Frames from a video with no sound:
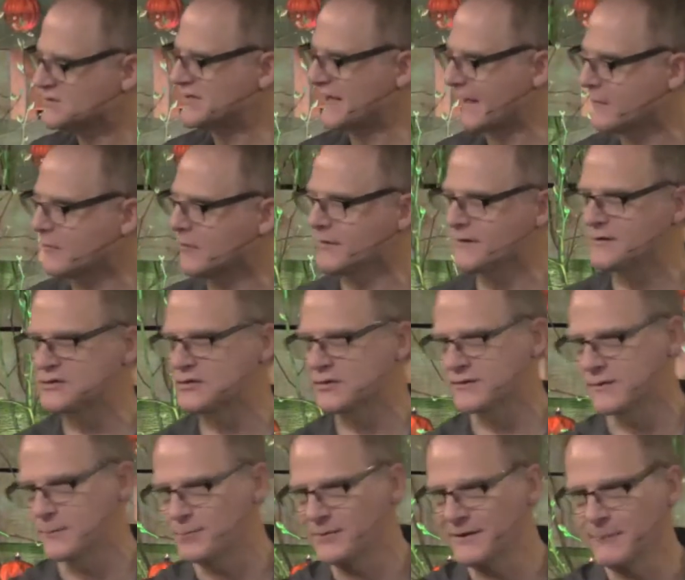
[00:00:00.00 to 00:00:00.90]
terror into
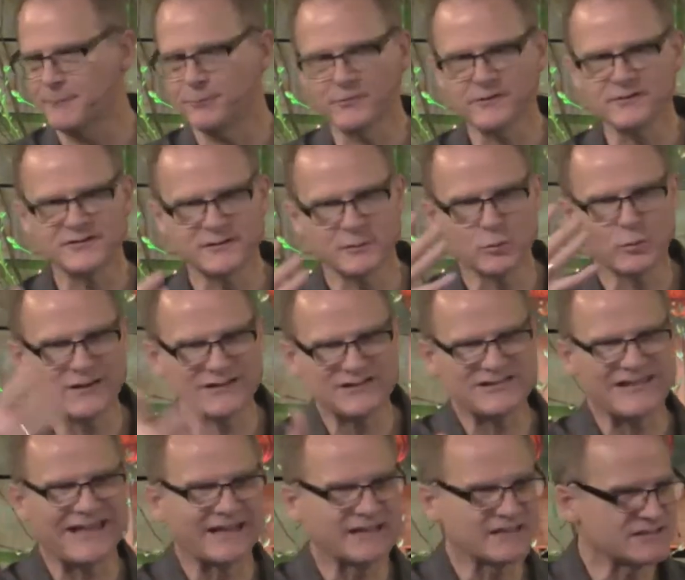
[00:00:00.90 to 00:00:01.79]
the peoples in
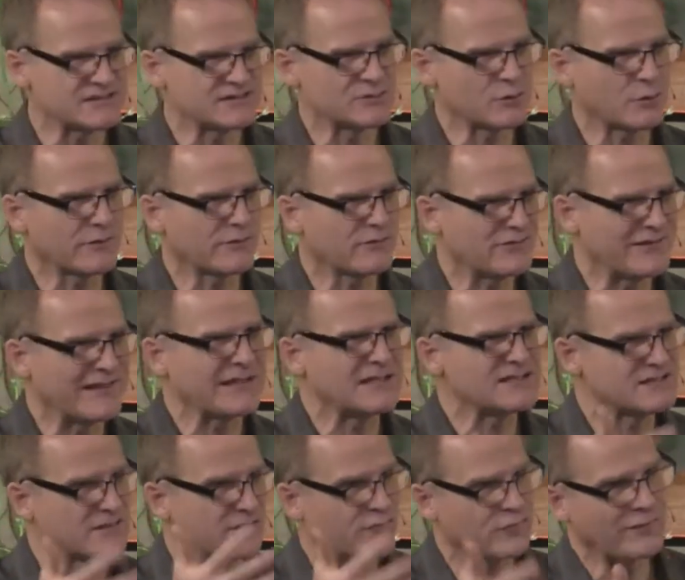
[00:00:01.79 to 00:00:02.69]
which that sort of thing
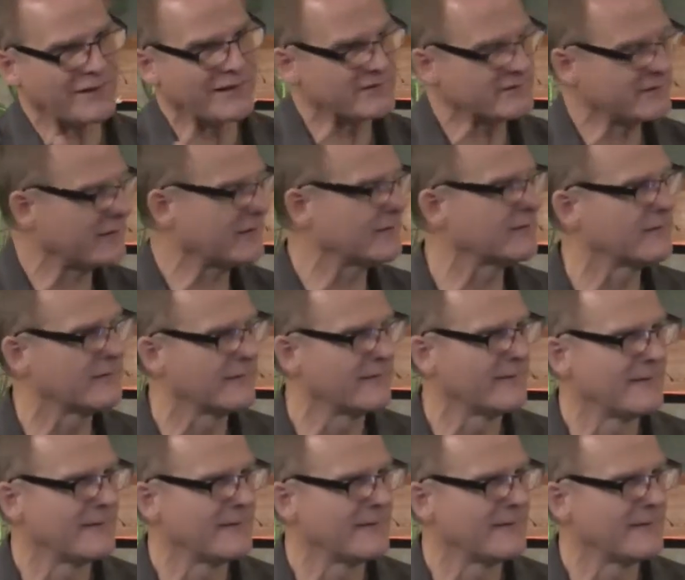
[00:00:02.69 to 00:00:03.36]
is inflicted?